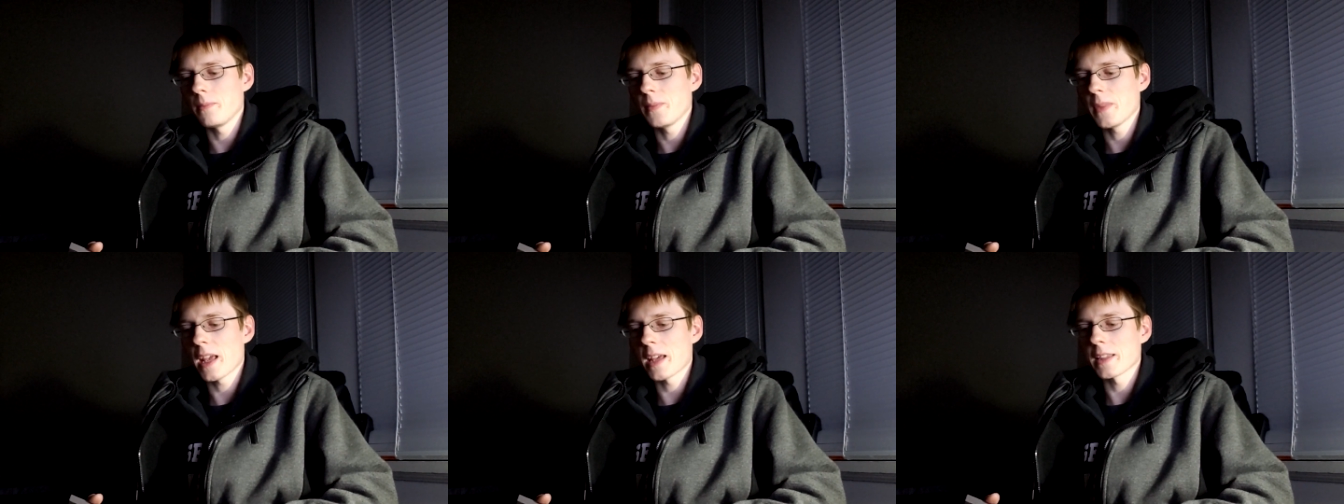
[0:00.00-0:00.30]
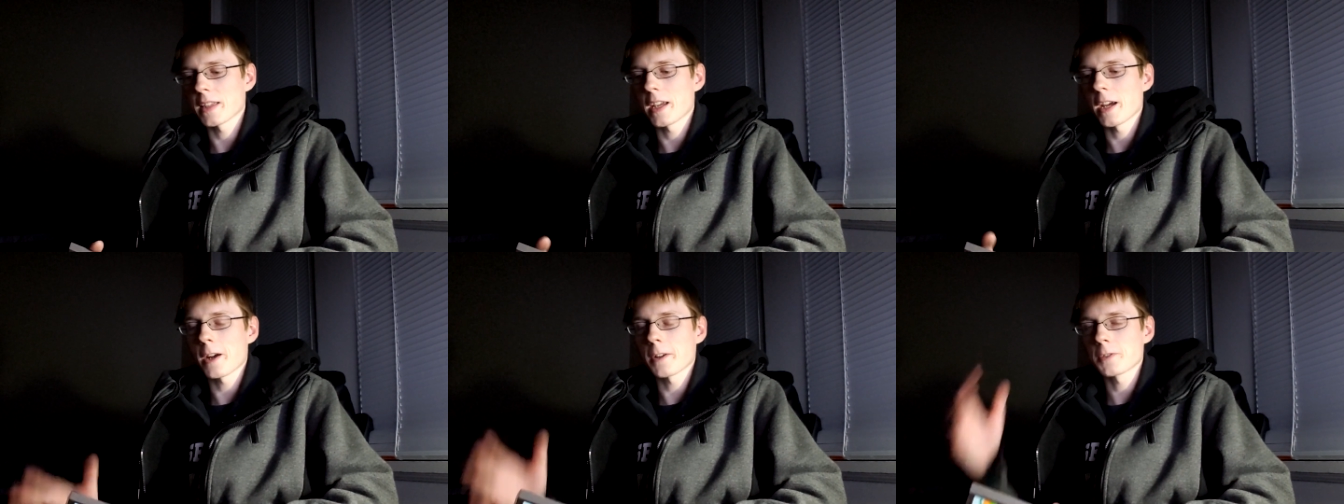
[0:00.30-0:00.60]
yeah
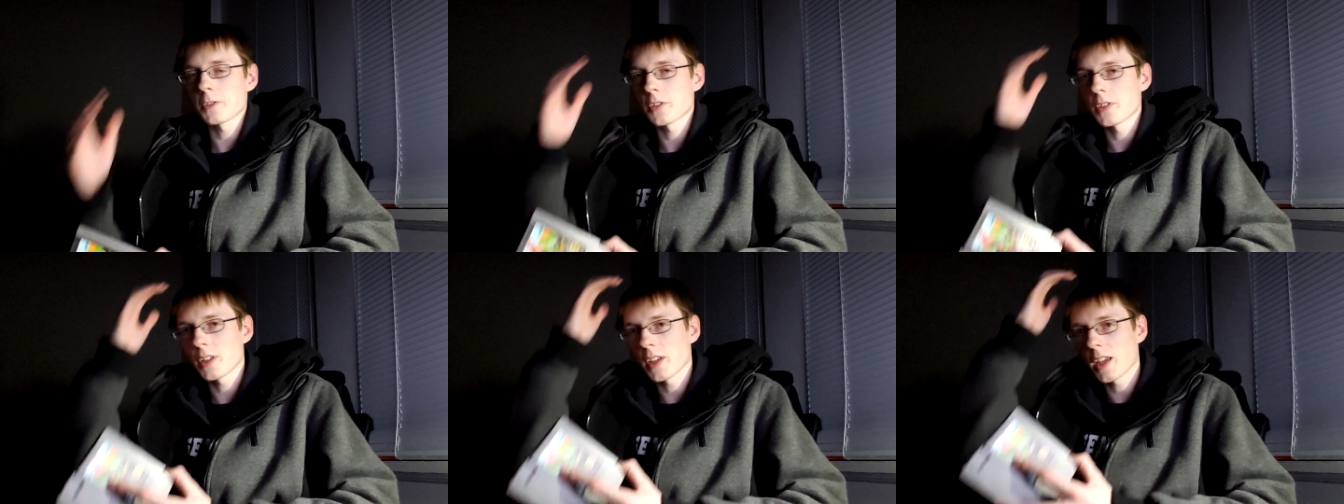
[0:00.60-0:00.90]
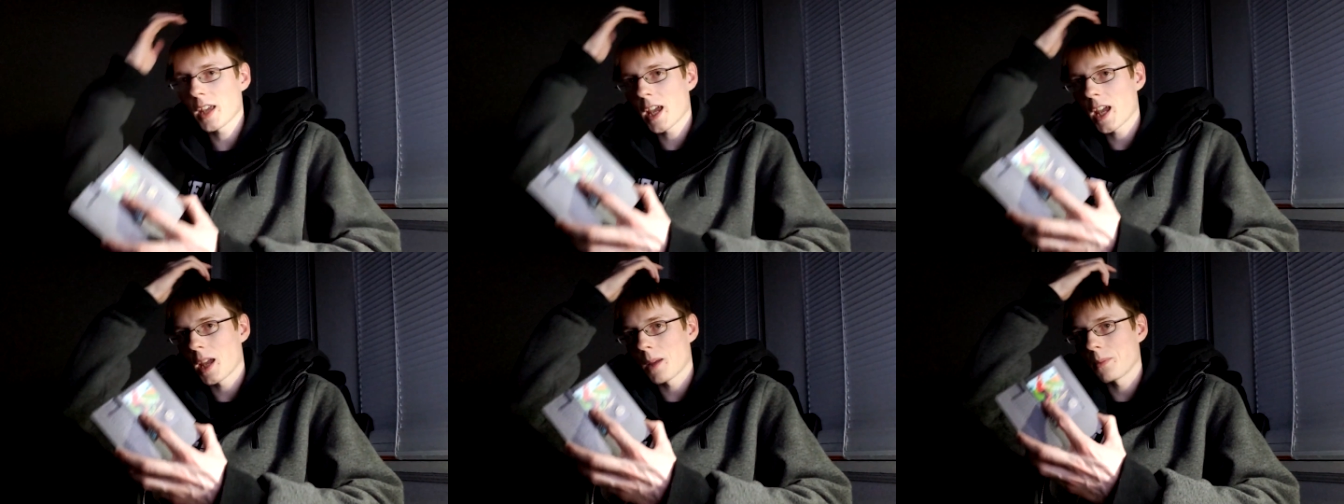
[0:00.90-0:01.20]
the character in the
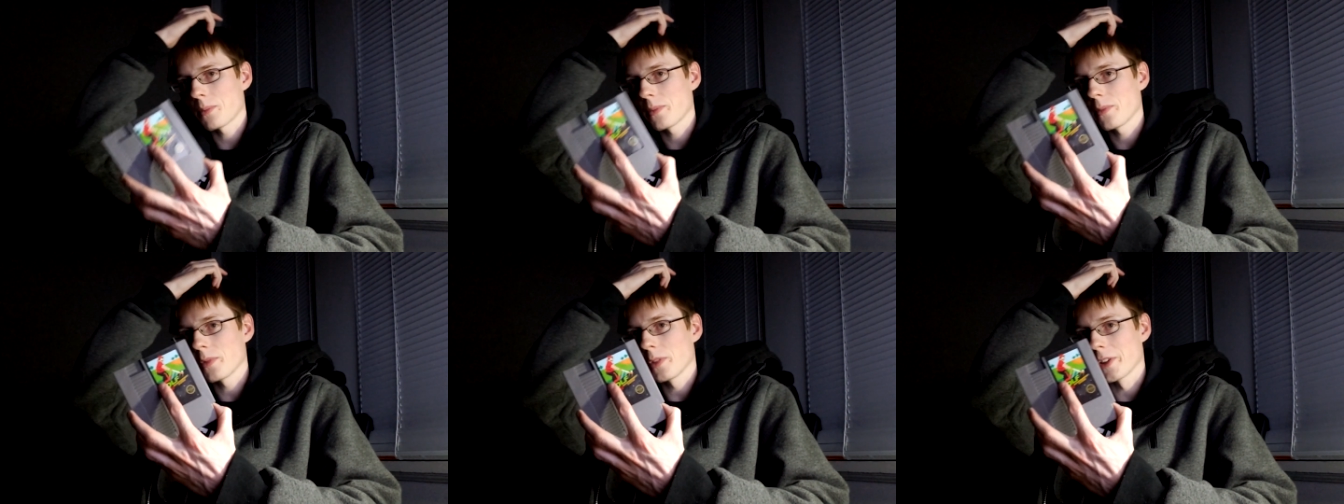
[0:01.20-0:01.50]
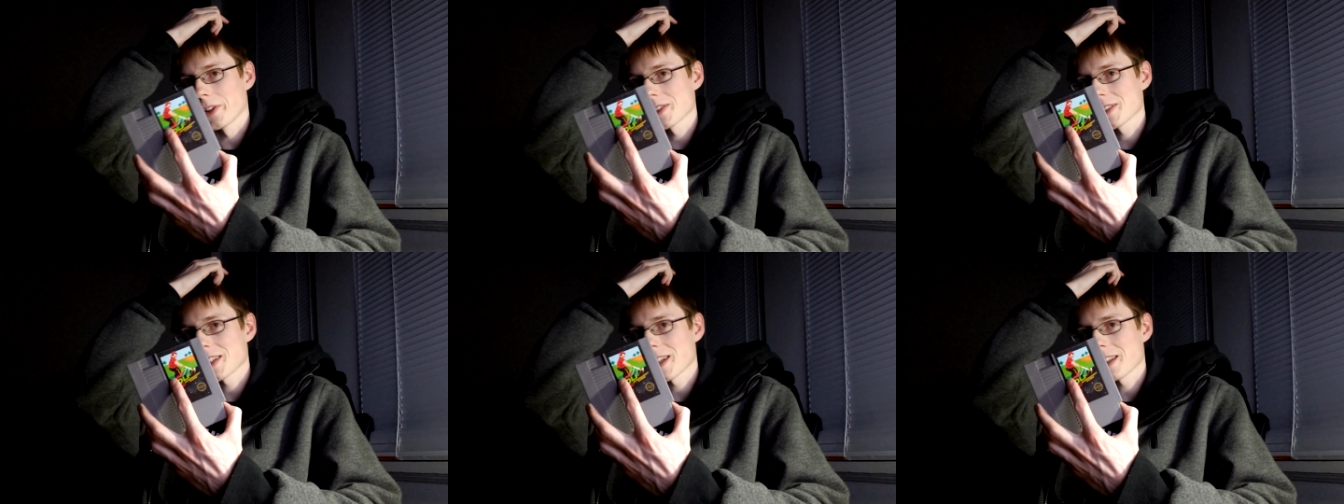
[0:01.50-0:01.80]
game
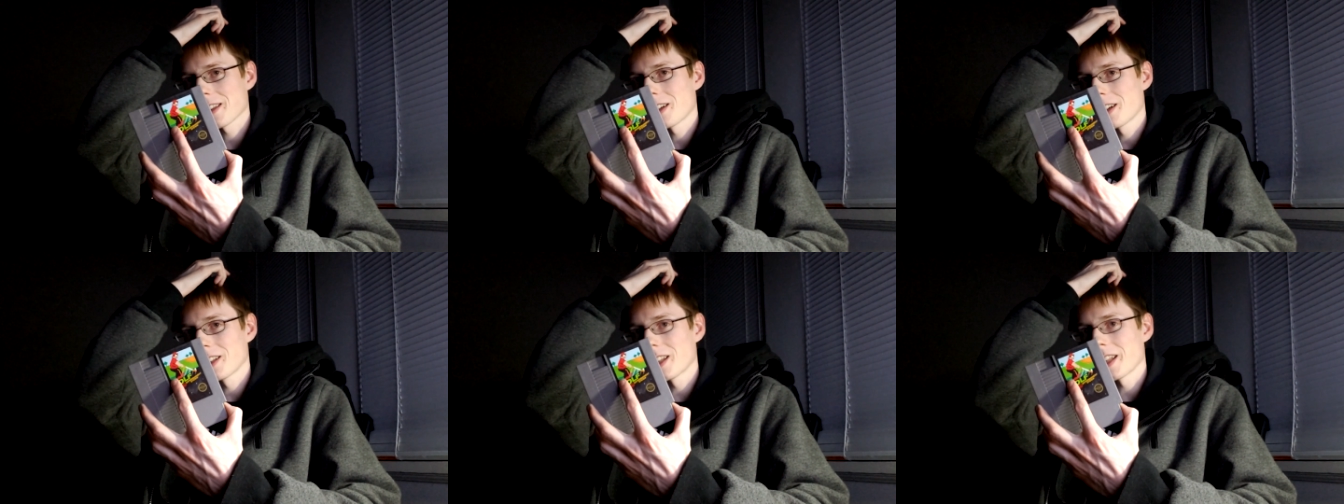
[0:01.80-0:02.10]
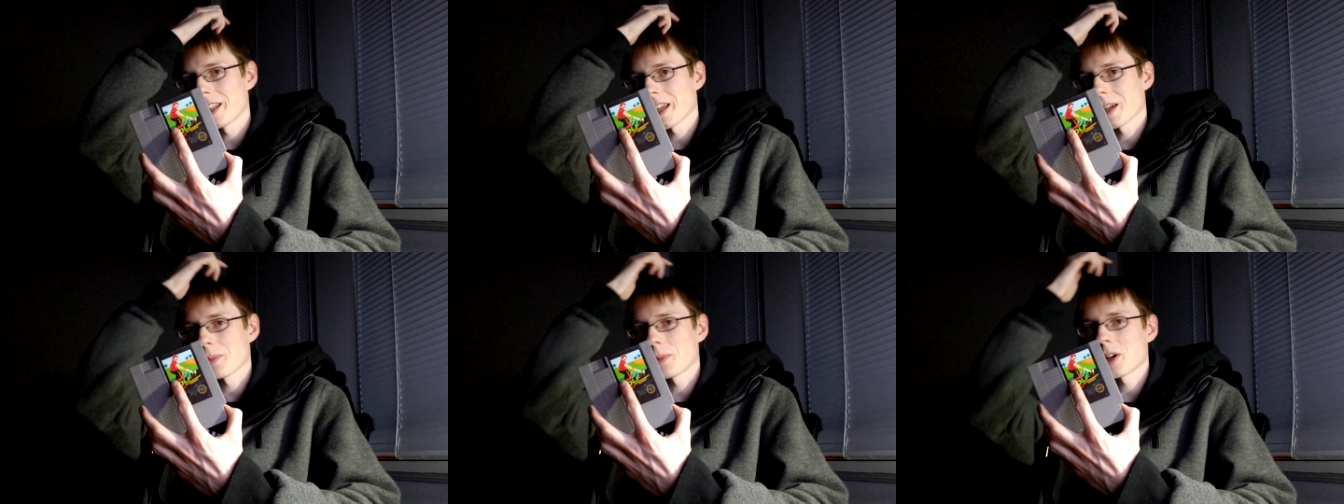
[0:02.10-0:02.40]
looks like a
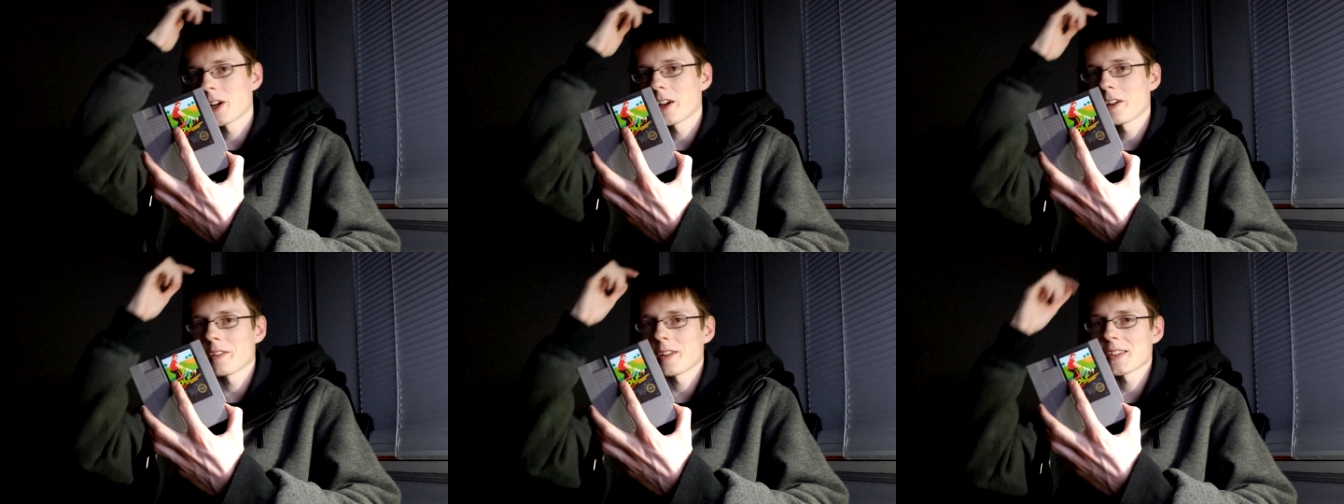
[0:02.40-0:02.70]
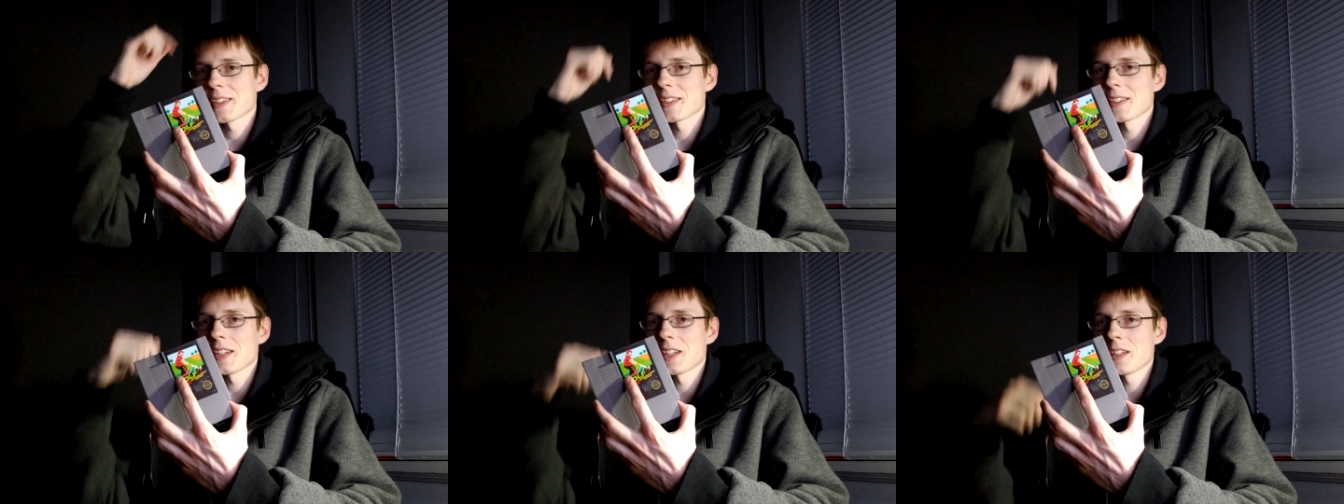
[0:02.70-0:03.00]
lot like Mario,
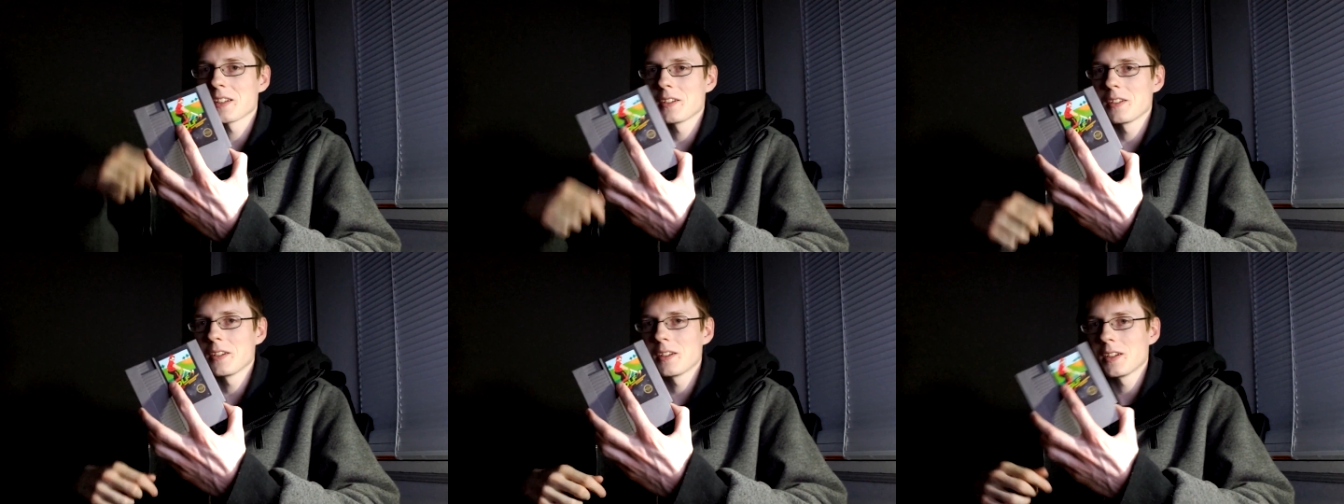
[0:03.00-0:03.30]
doesn't he?